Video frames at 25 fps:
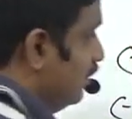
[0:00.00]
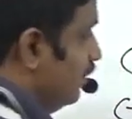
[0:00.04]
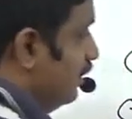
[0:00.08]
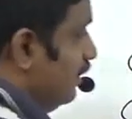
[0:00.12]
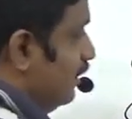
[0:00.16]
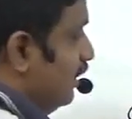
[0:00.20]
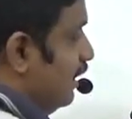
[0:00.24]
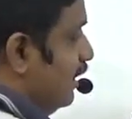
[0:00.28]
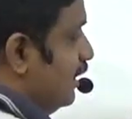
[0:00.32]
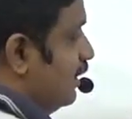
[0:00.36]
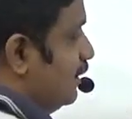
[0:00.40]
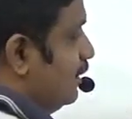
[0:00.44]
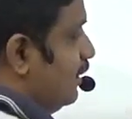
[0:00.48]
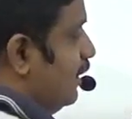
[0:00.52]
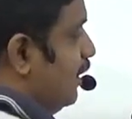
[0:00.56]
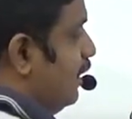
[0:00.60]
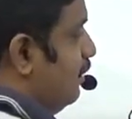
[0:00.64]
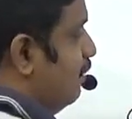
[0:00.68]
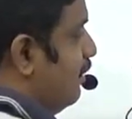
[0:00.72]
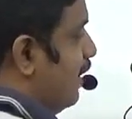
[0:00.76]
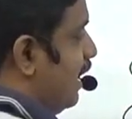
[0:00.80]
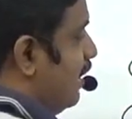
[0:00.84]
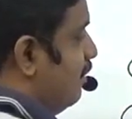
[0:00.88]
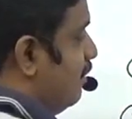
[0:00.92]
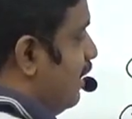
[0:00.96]
It is 3
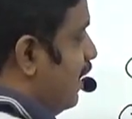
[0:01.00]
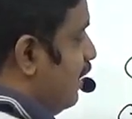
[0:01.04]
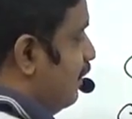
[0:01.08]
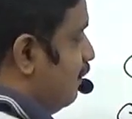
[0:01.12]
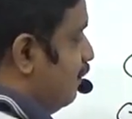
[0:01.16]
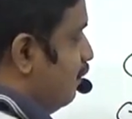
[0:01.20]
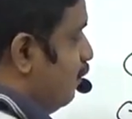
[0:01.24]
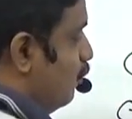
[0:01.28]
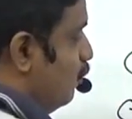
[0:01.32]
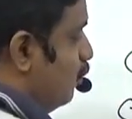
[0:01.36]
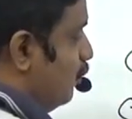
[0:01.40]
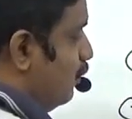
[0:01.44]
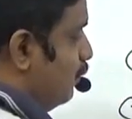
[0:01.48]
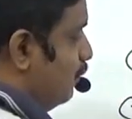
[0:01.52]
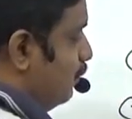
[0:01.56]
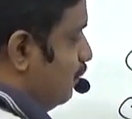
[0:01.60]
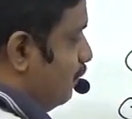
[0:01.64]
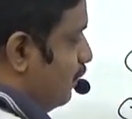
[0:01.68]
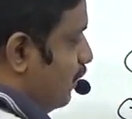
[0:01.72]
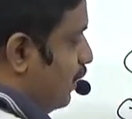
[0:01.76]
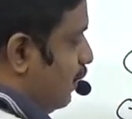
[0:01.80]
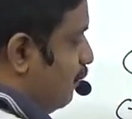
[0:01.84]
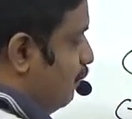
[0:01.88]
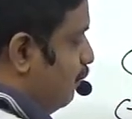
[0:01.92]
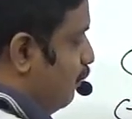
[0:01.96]
pi by 4,
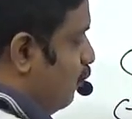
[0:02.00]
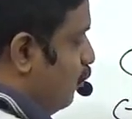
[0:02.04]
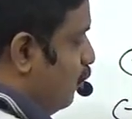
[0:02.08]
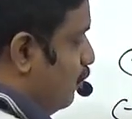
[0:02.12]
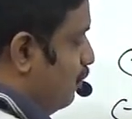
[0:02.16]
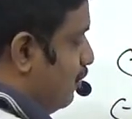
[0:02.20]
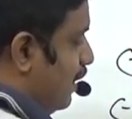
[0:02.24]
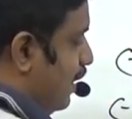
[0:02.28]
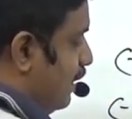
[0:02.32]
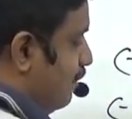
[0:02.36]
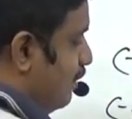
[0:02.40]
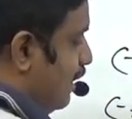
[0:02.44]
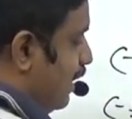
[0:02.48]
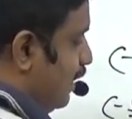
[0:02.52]
4 pi by